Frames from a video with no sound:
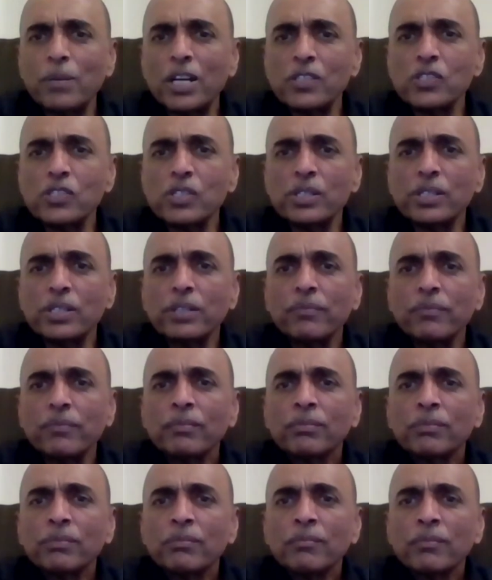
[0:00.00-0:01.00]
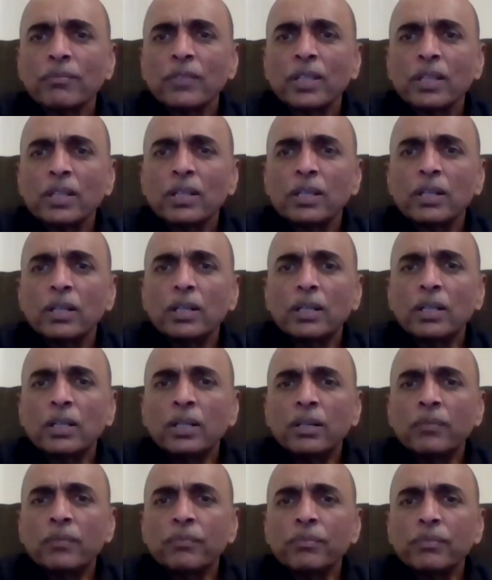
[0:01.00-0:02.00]
answer it.
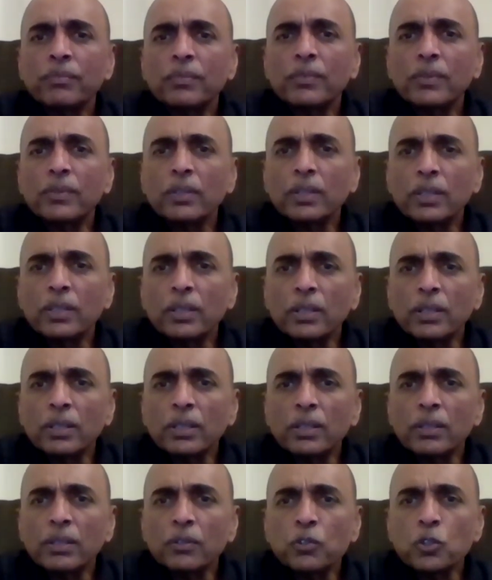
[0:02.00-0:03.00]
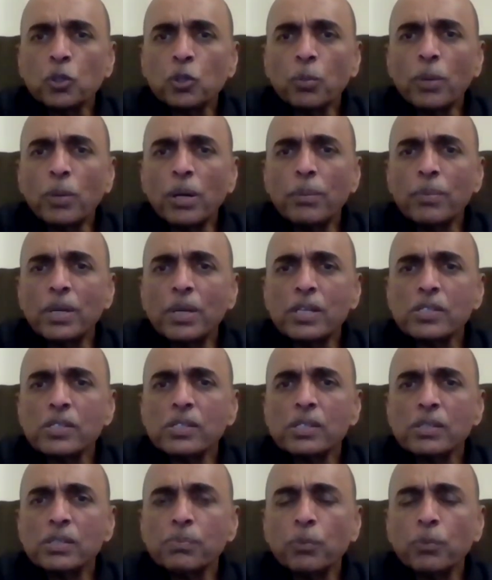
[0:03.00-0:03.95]
Shubham has